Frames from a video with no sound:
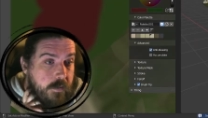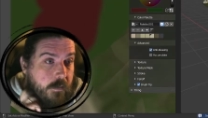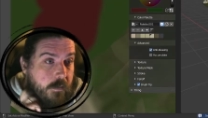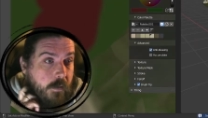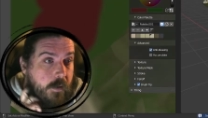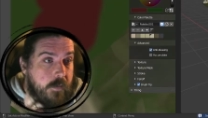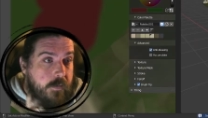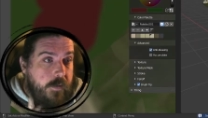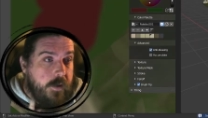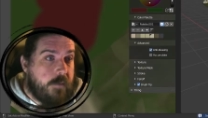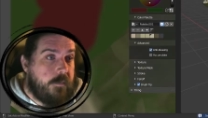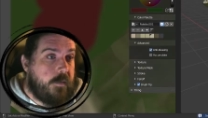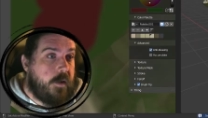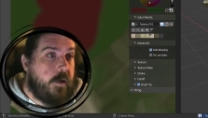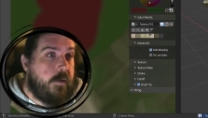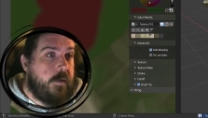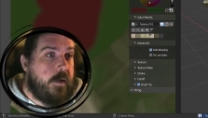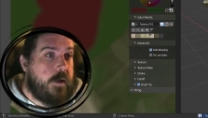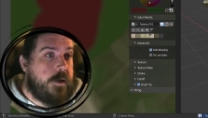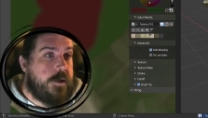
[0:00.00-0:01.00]
And then I'm
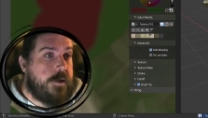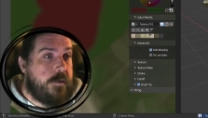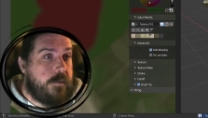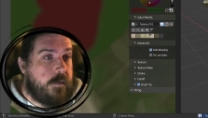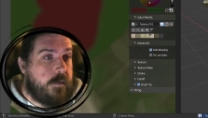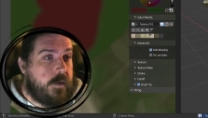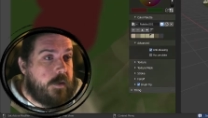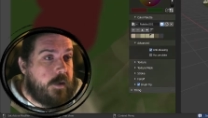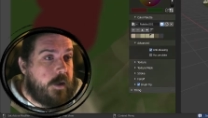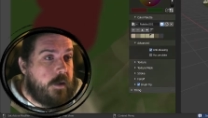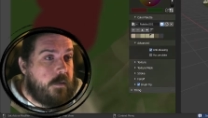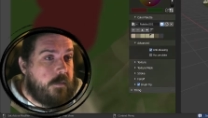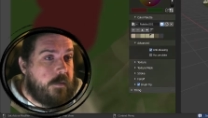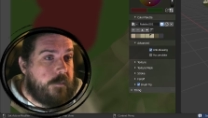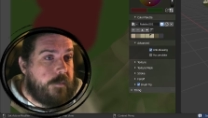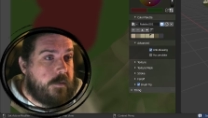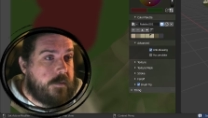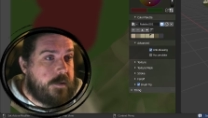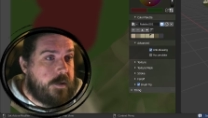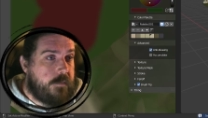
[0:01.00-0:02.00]
going to kill the
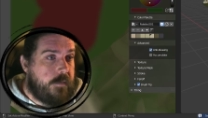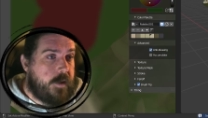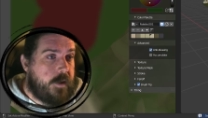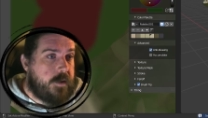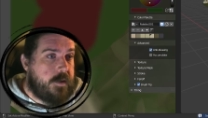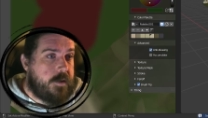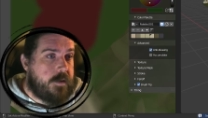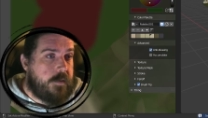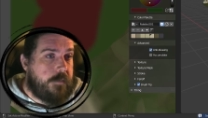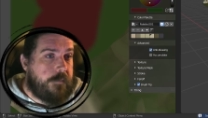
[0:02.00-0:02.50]
multi-res,